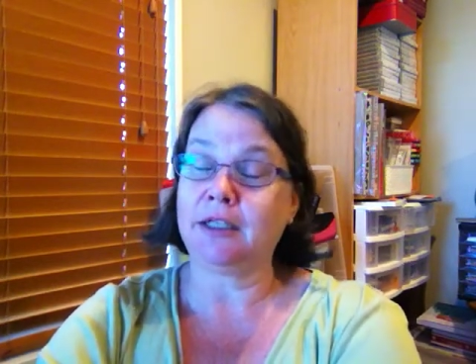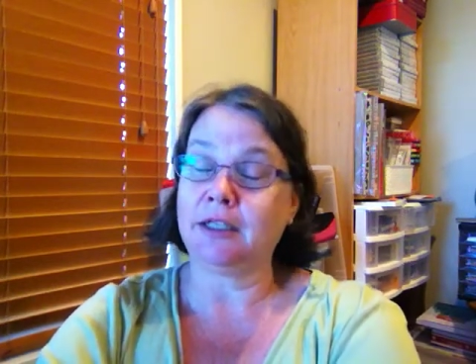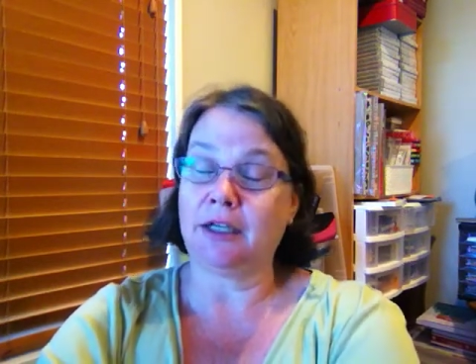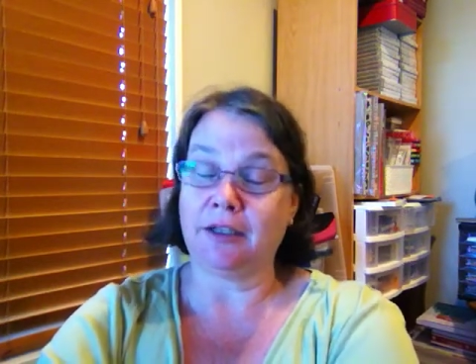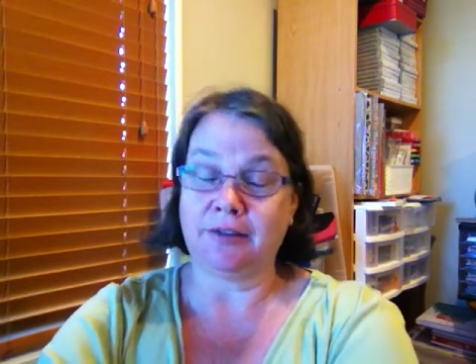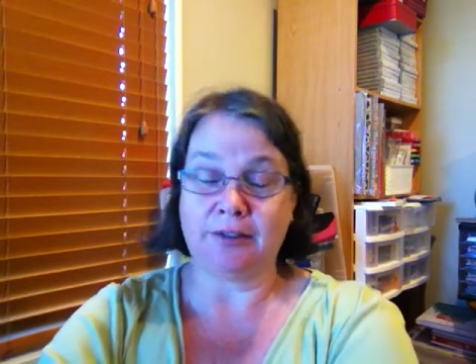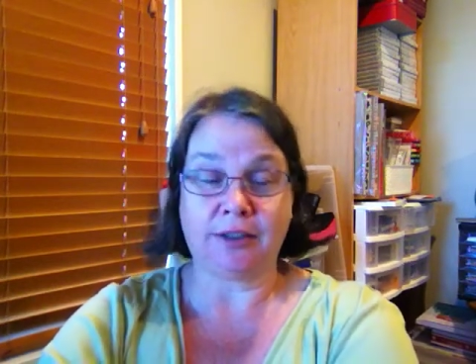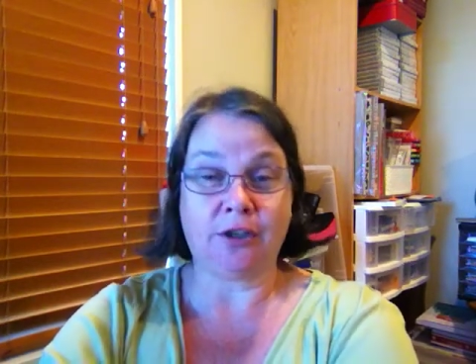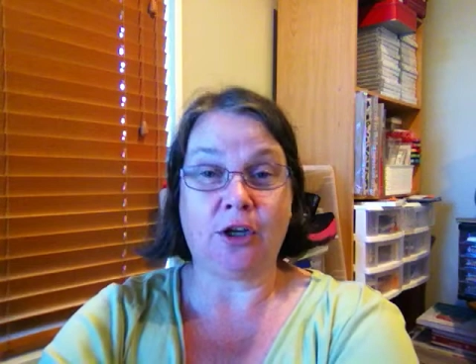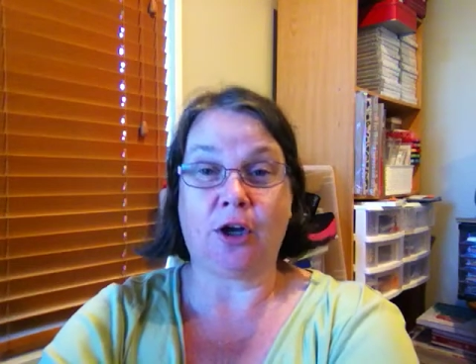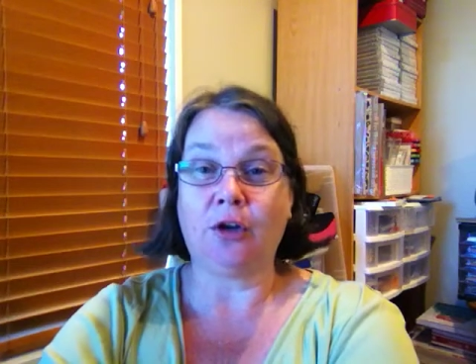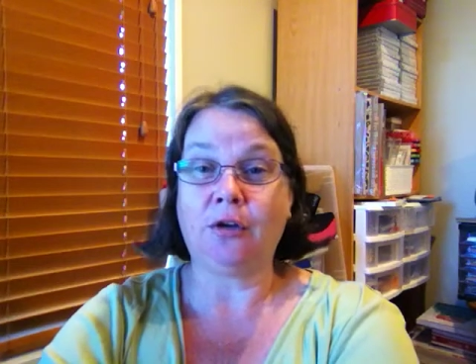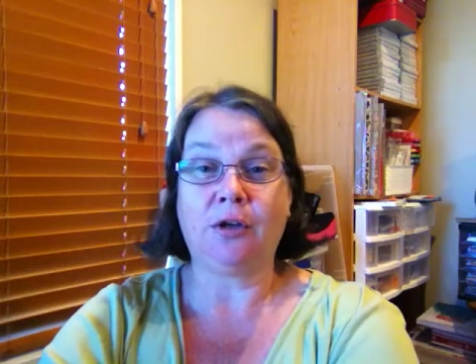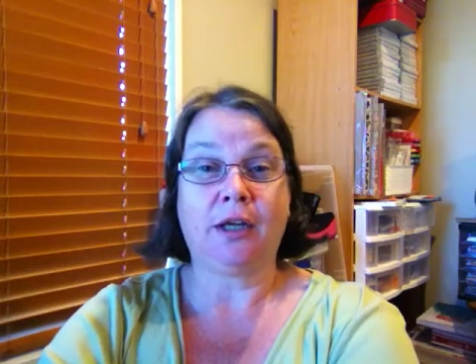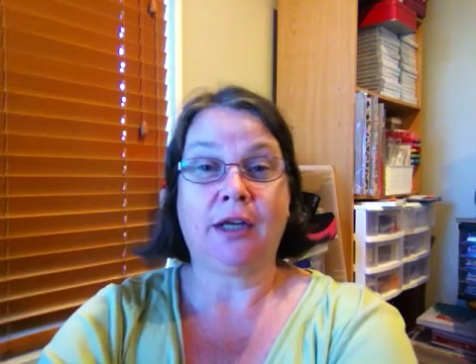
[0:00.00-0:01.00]
And I said,
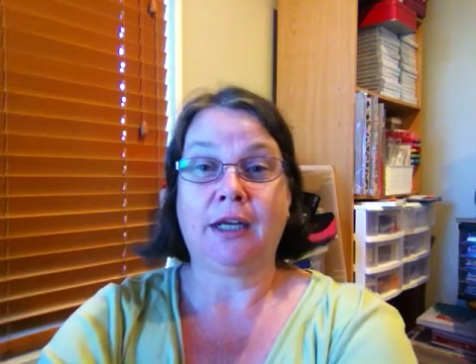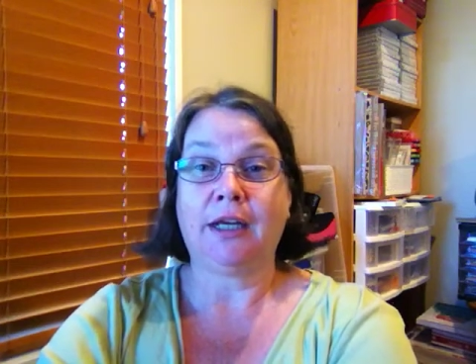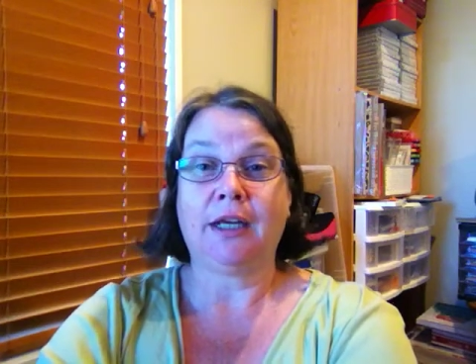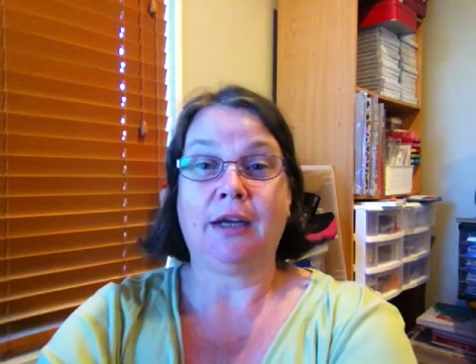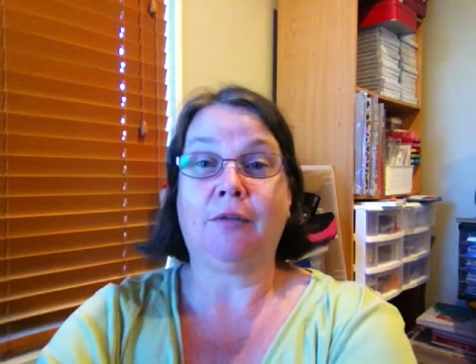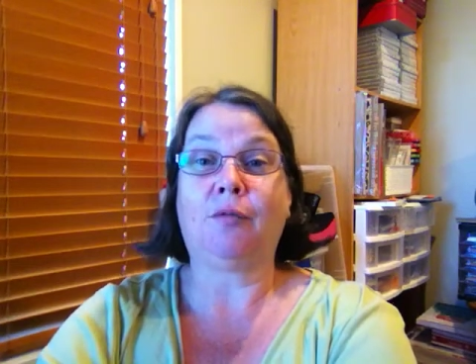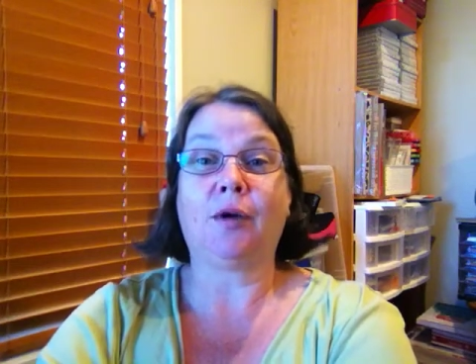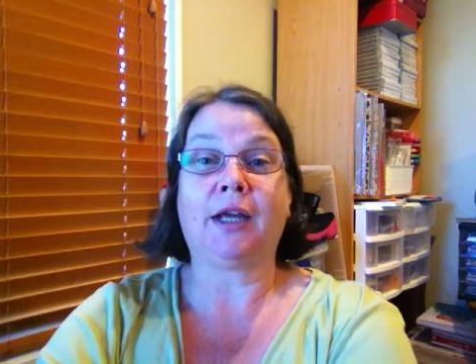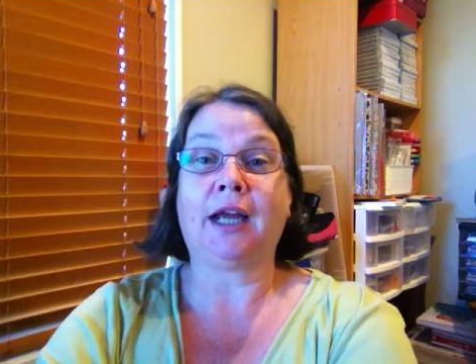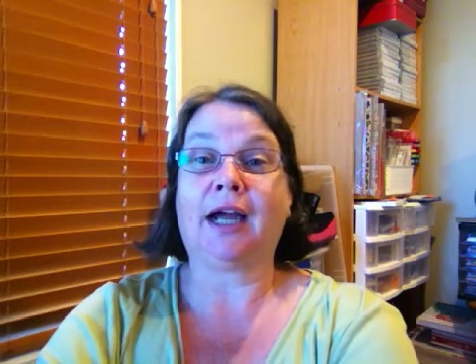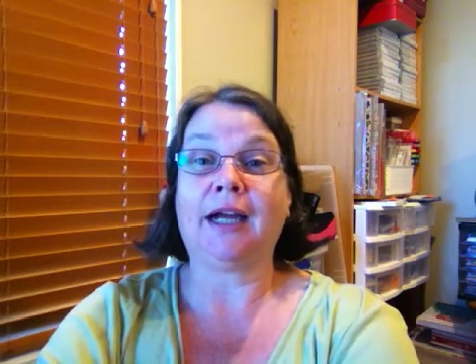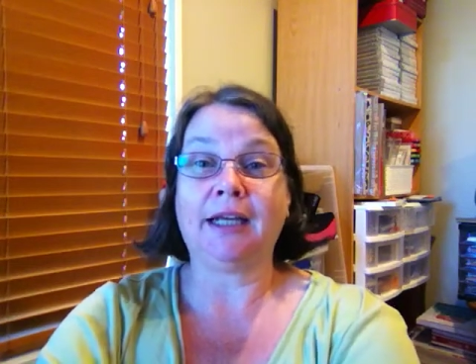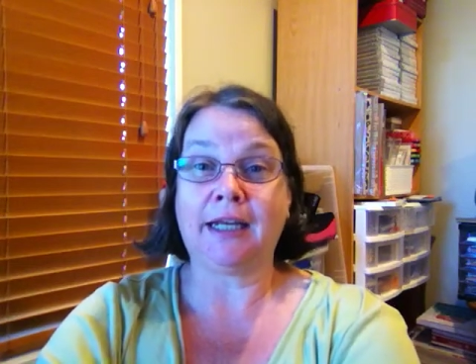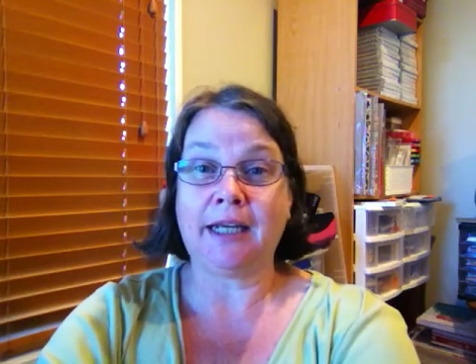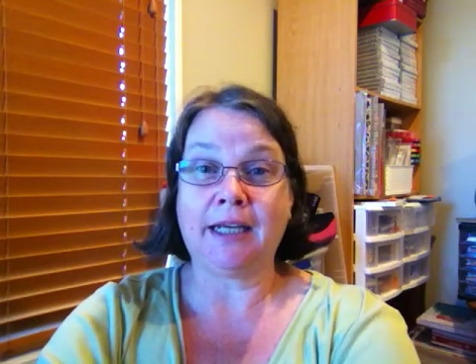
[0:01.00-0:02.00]
no, if we
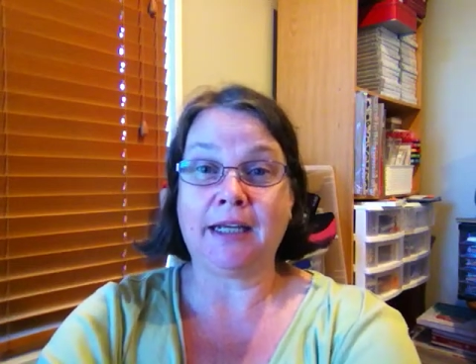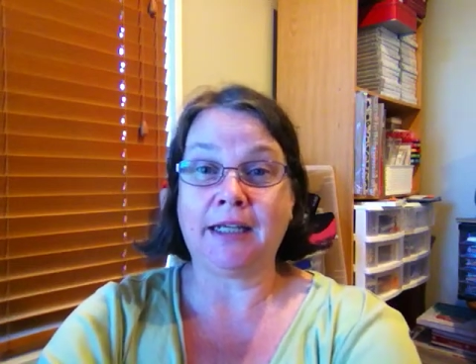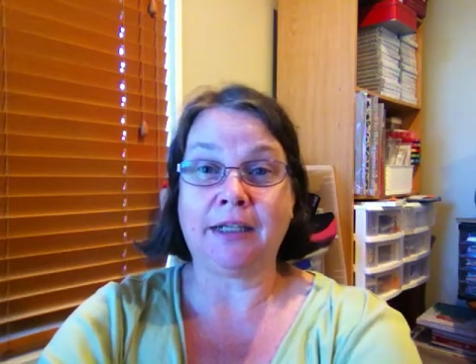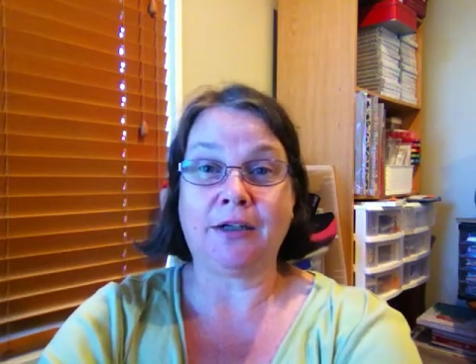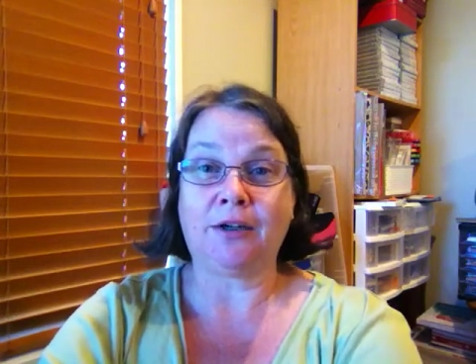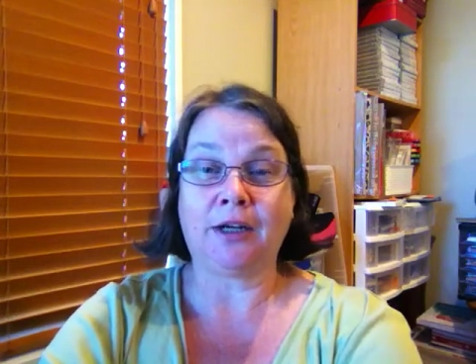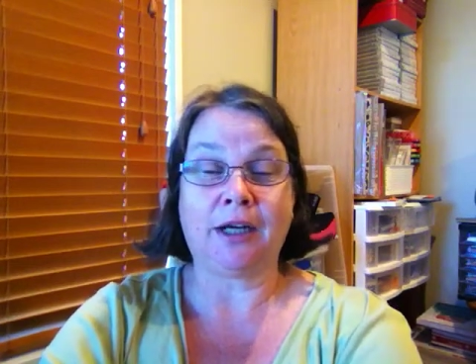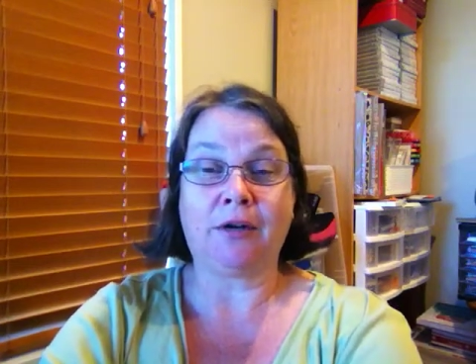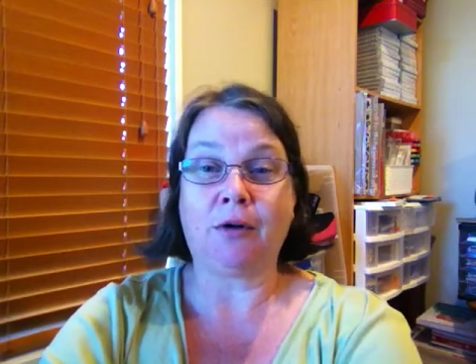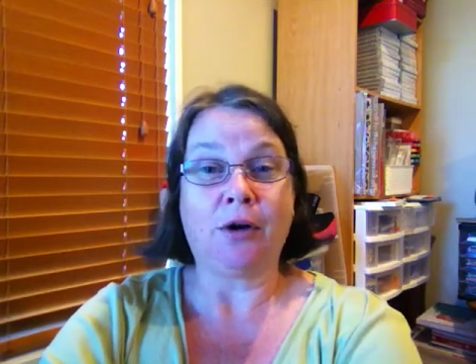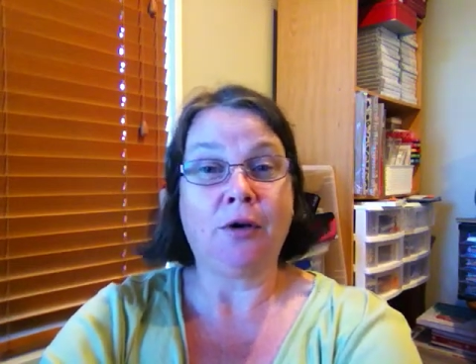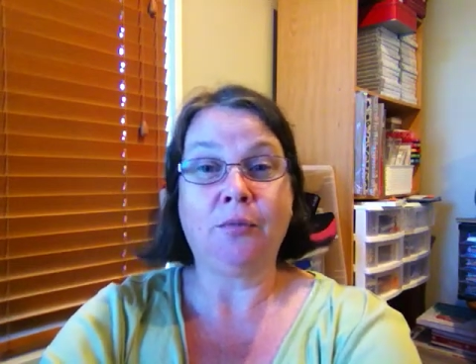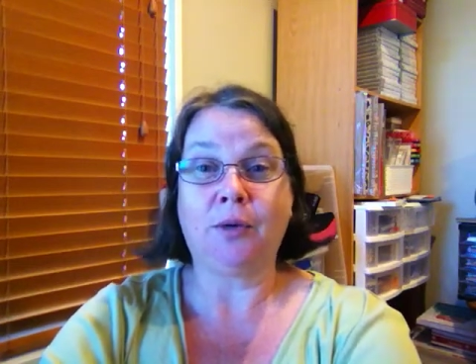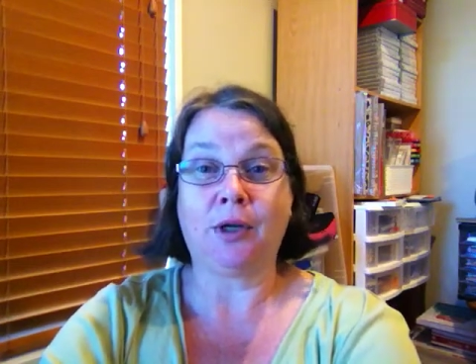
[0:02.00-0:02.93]
can't get it in on our own,